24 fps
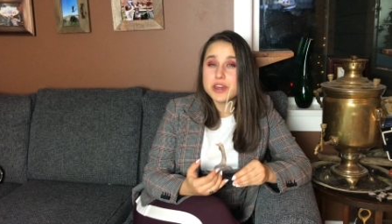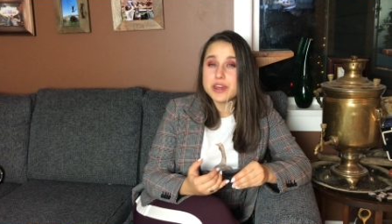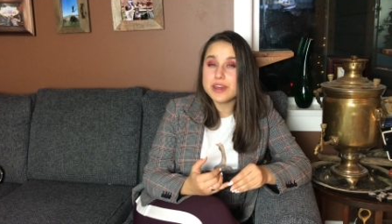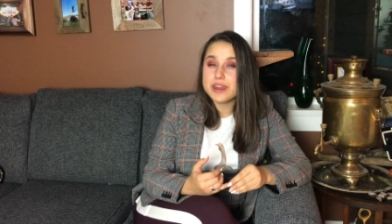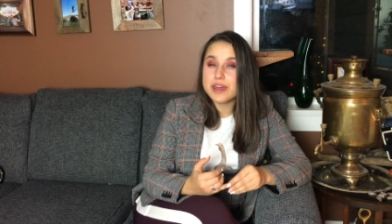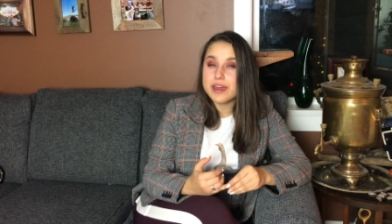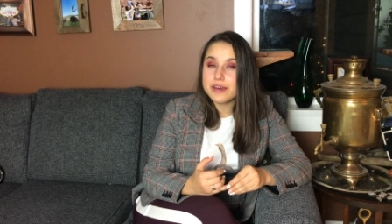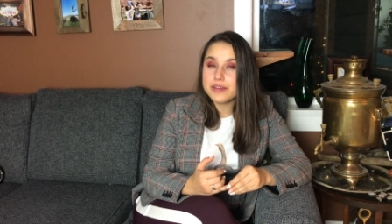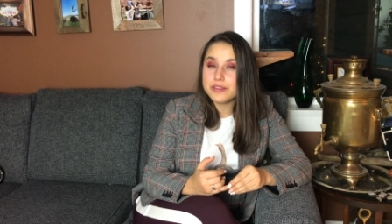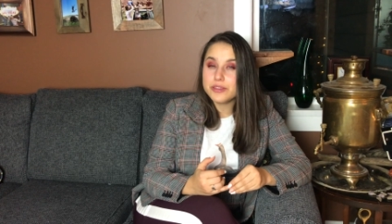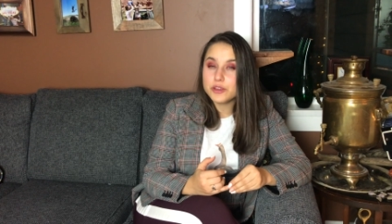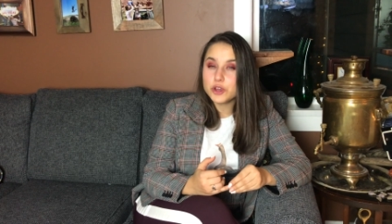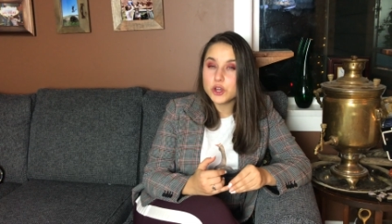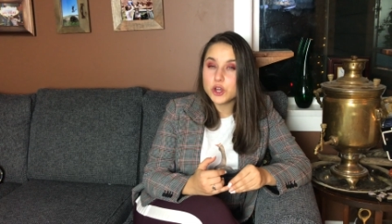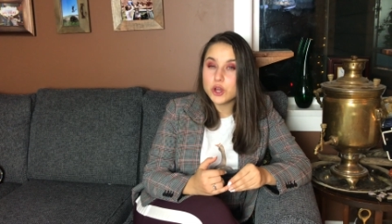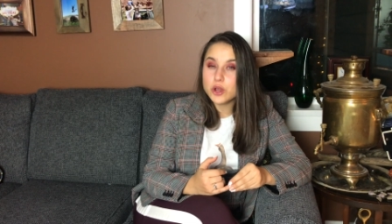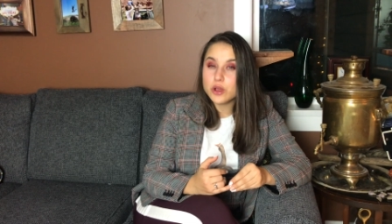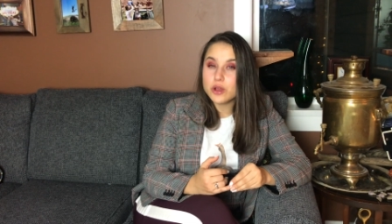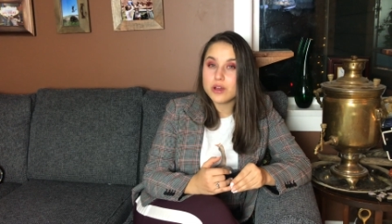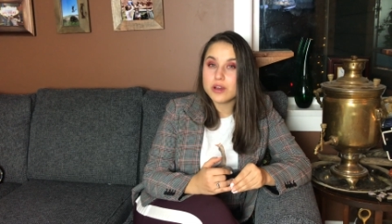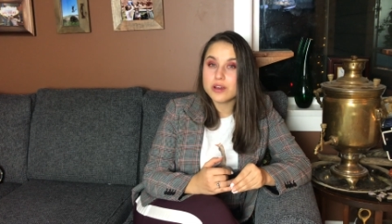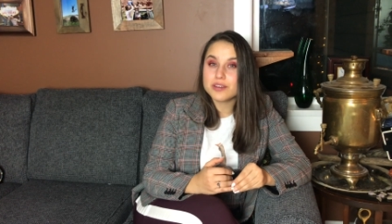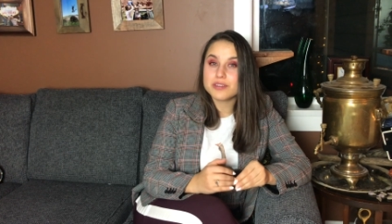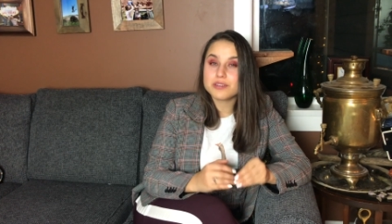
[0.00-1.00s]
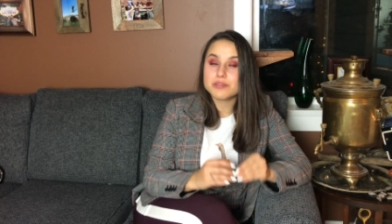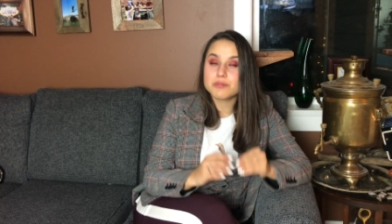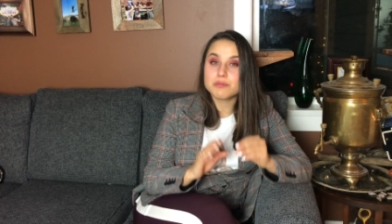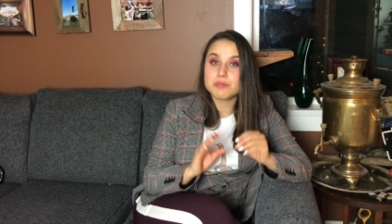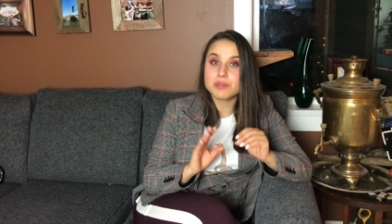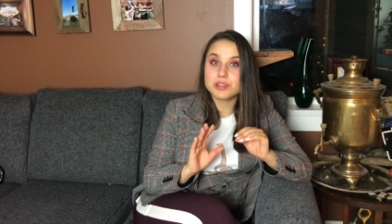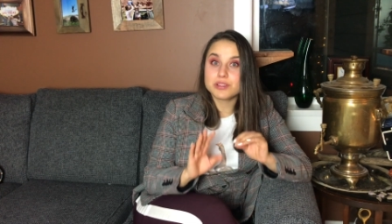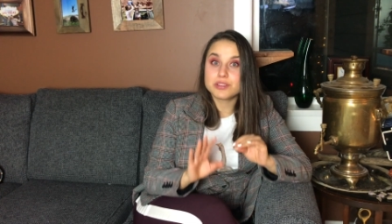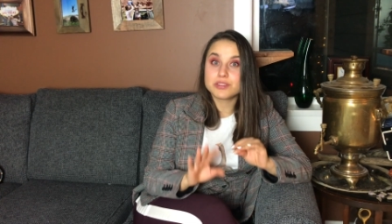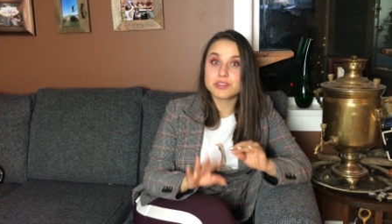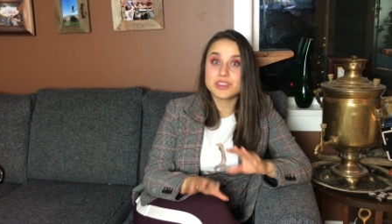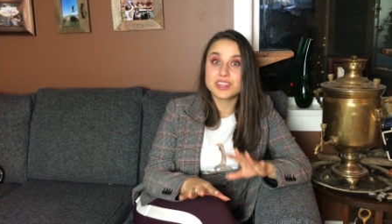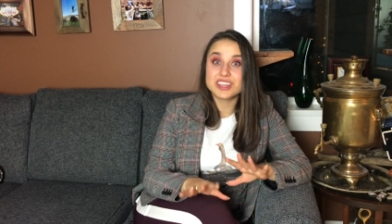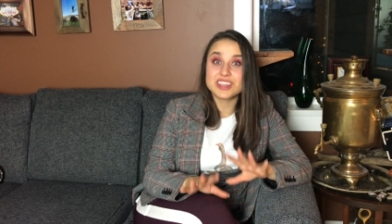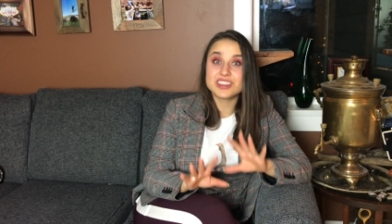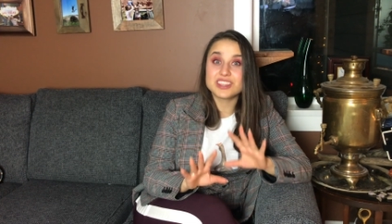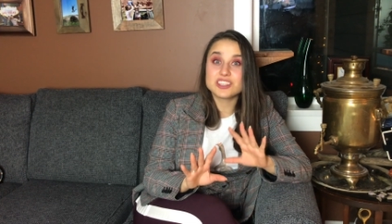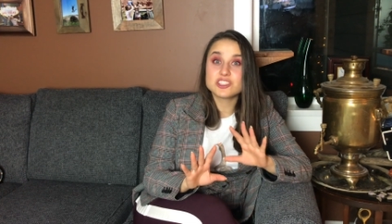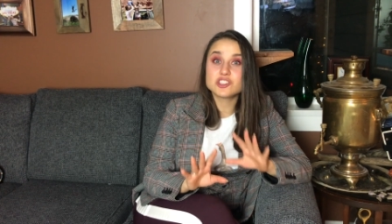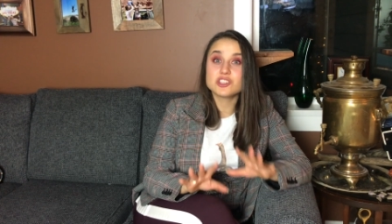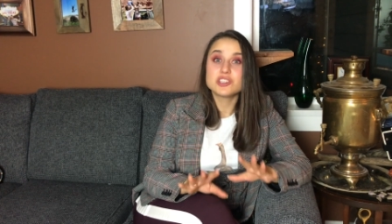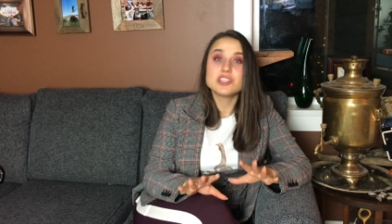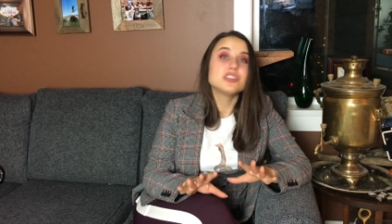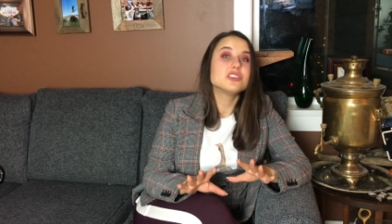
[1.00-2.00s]
Another thing
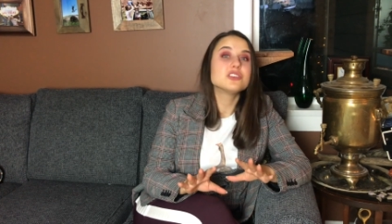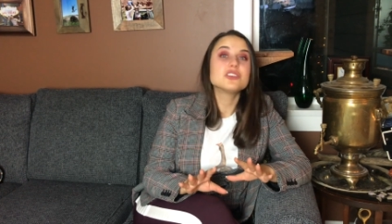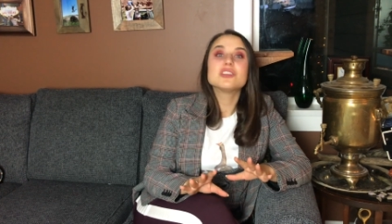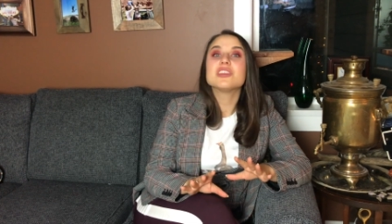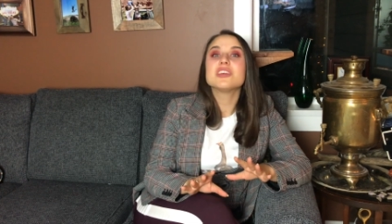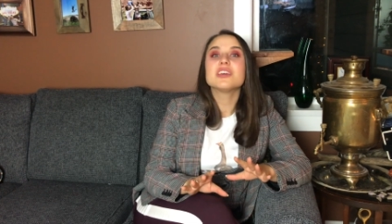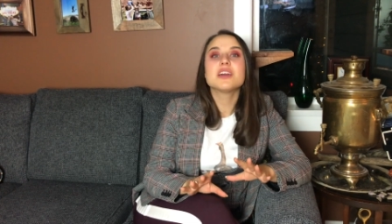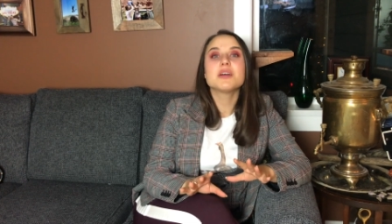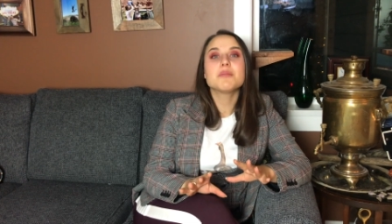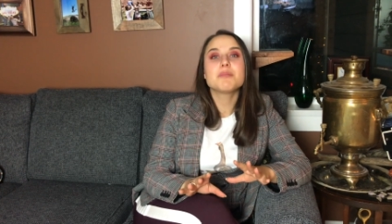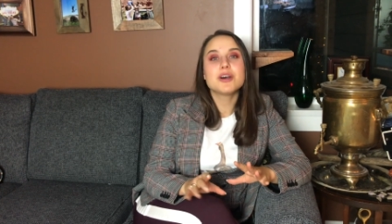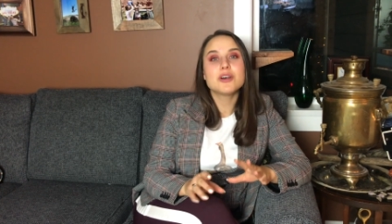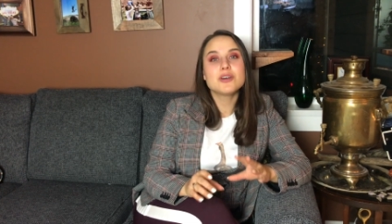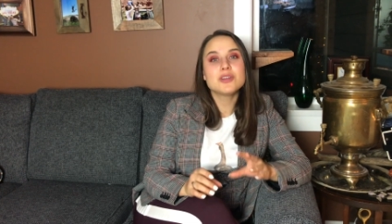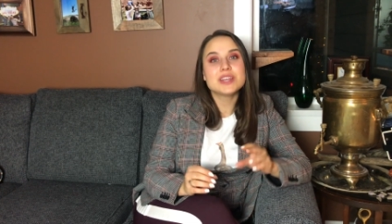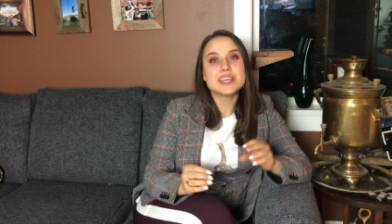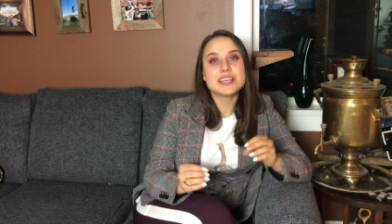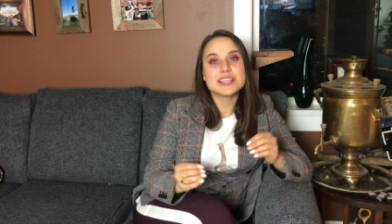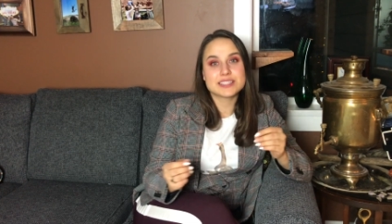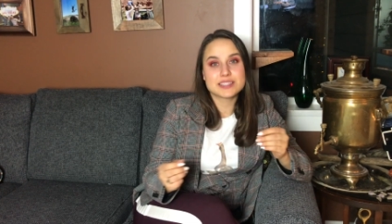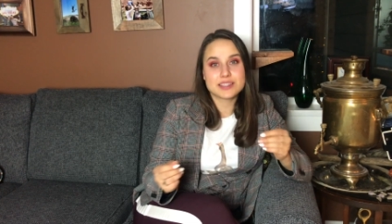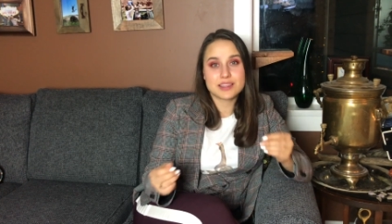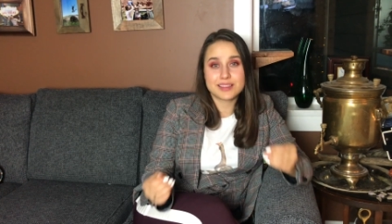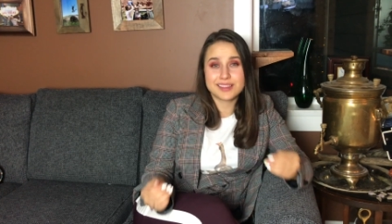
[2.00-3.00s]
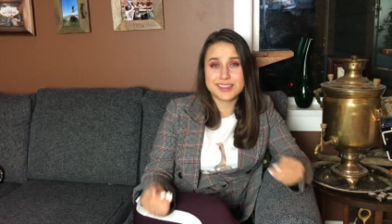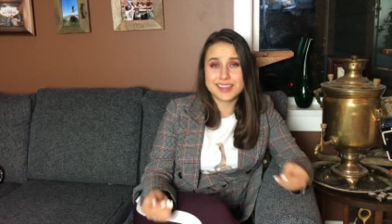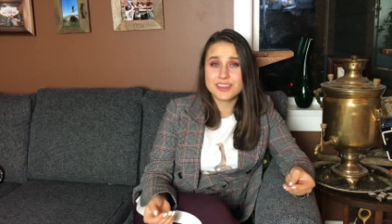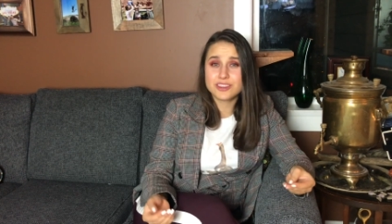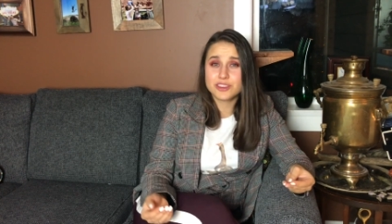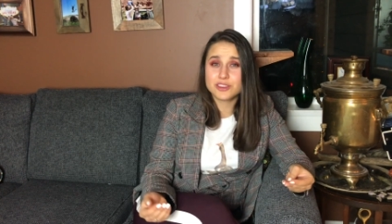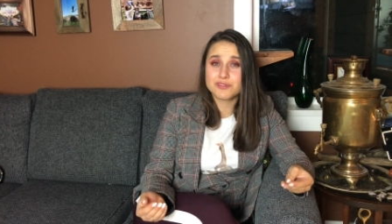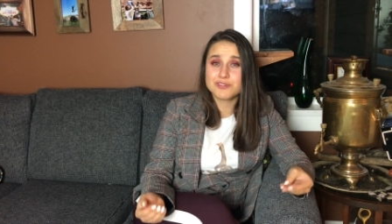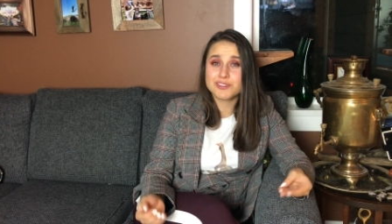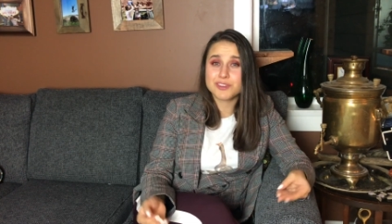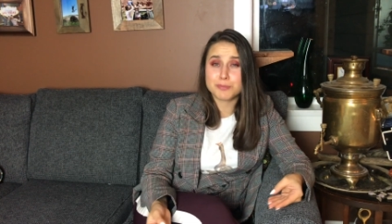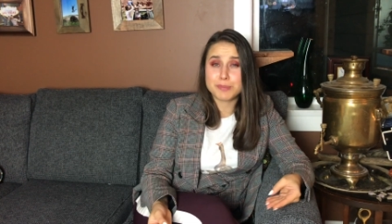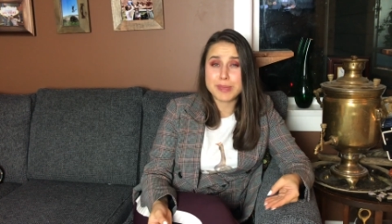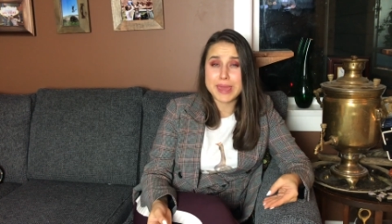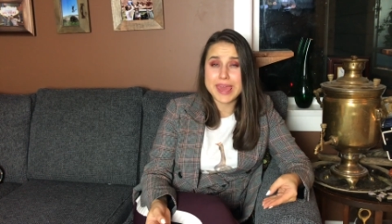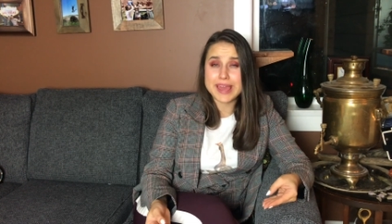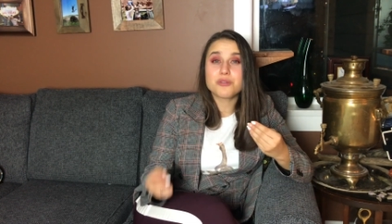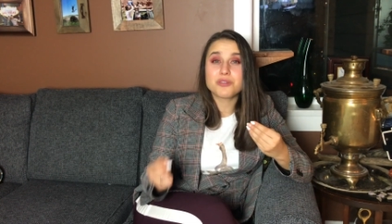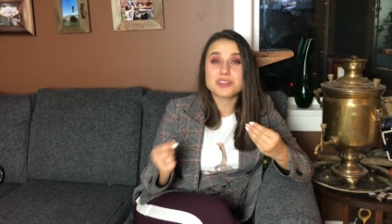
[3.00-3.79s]
that you need to think about is the length of your pant.